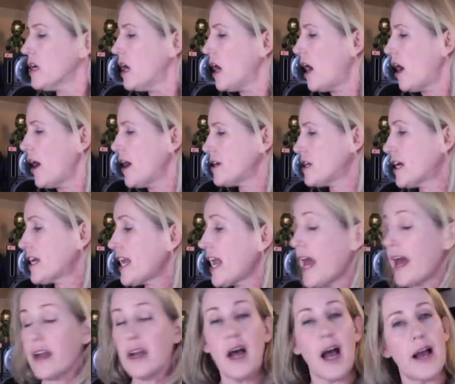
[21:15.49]
All right.
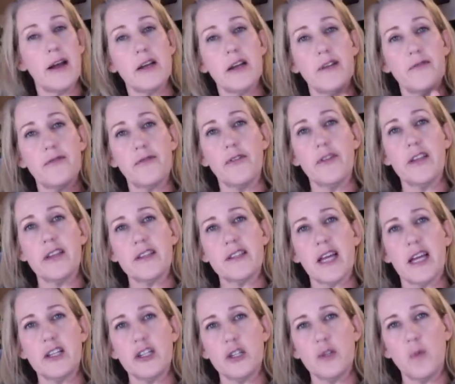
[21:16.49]
Again, for this,
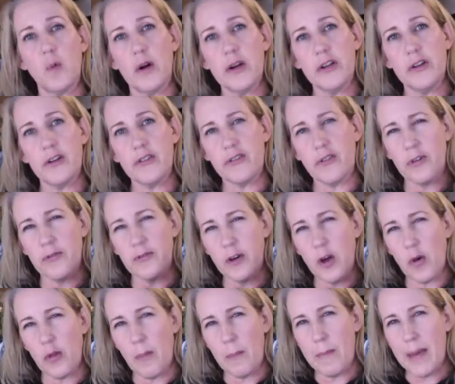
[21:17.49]
I just want you to sort of
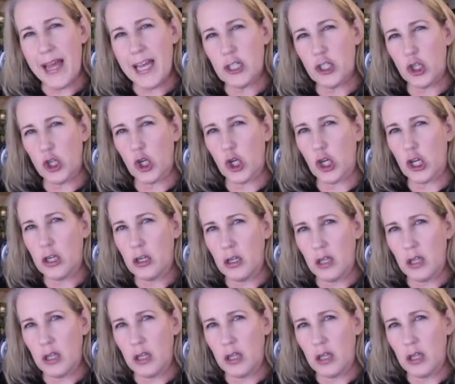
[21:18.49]
know the major